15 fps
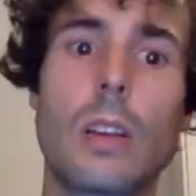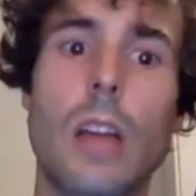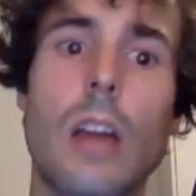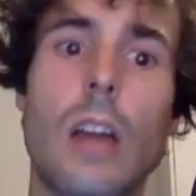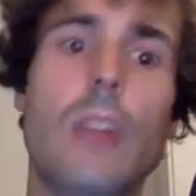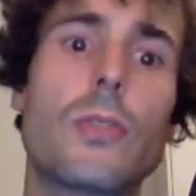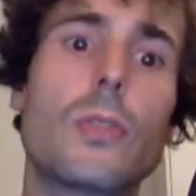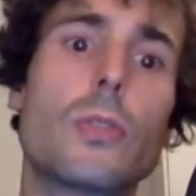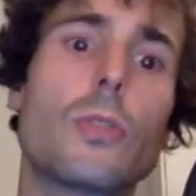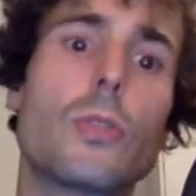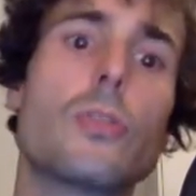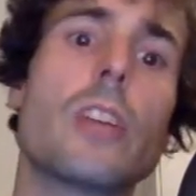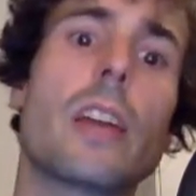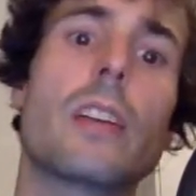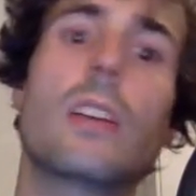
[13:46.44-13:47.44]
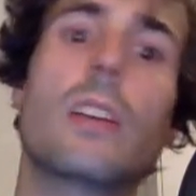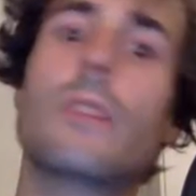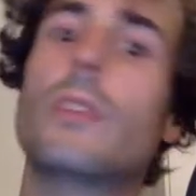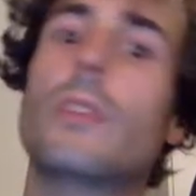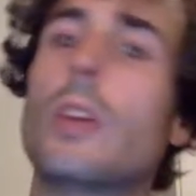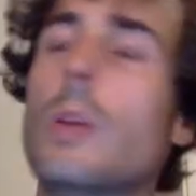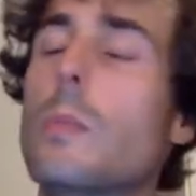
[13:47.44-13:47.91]
I have first to check if
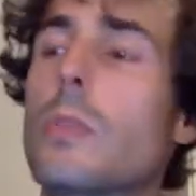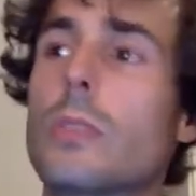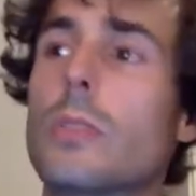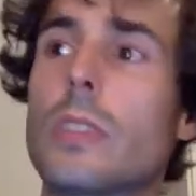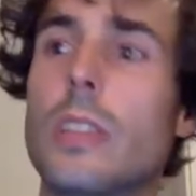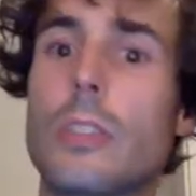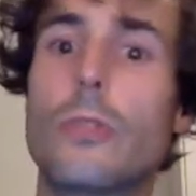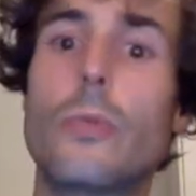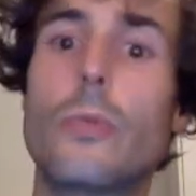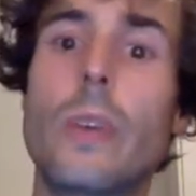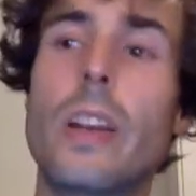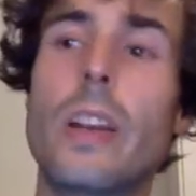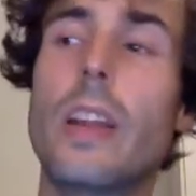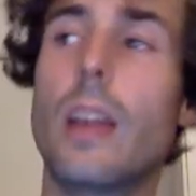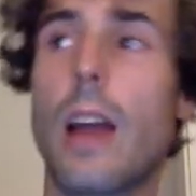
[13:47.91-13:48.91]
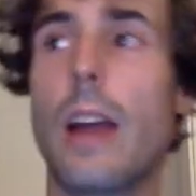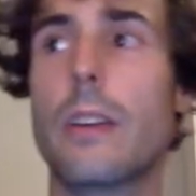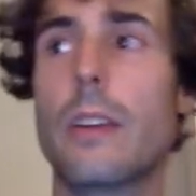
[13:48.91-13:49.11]
the input is really a